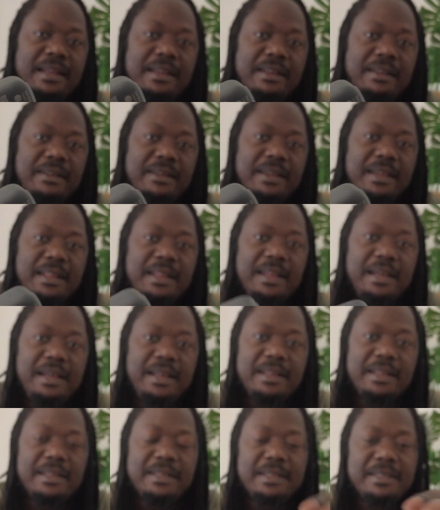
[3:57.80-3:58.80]
Look at
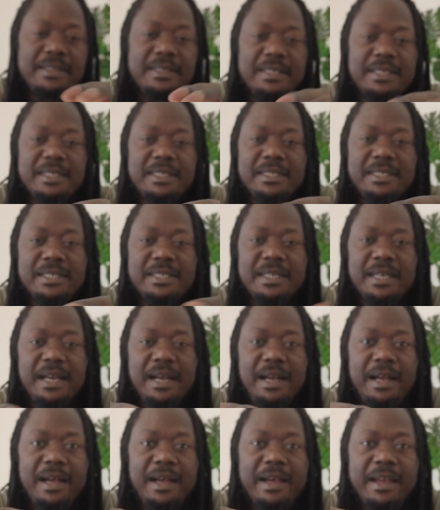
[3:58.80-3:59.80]
that,
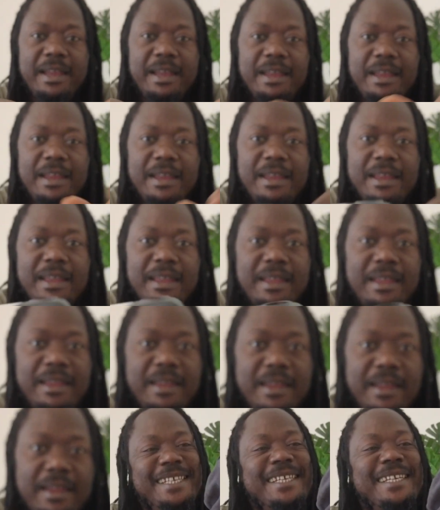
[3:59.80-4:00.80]
DJI.
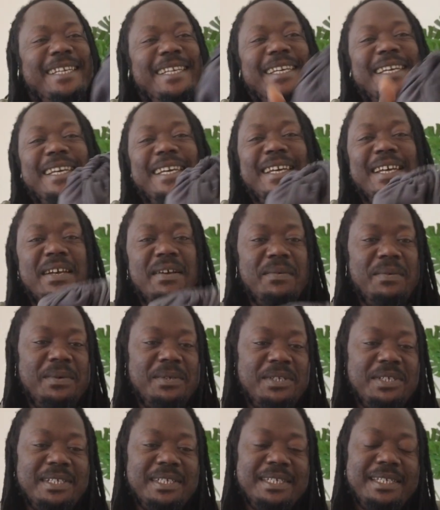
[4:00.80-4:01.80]

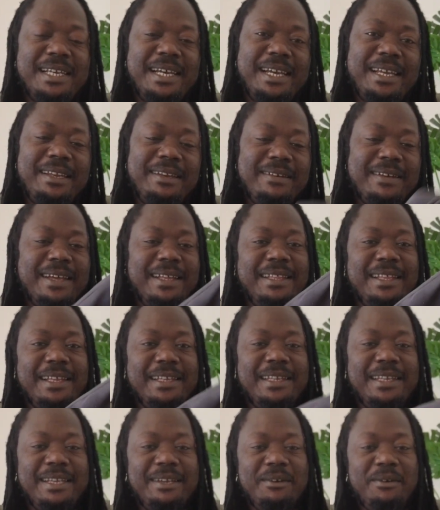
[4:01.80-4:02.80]
What's inside? Look at
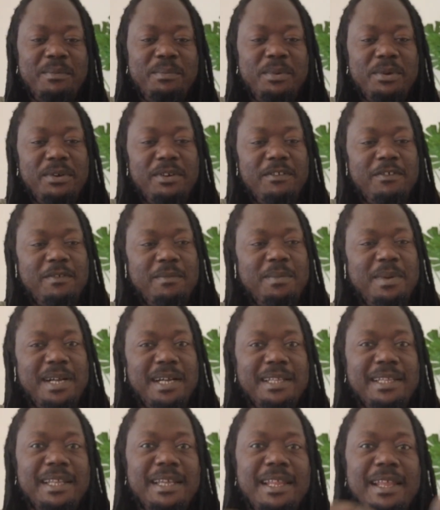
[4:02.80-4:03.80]
that little beautiful
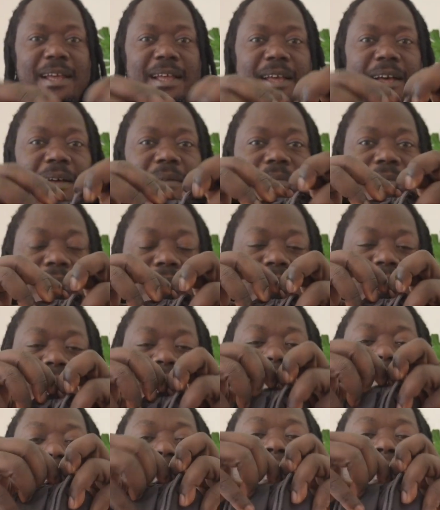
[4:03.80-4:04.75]
bag that comes with it.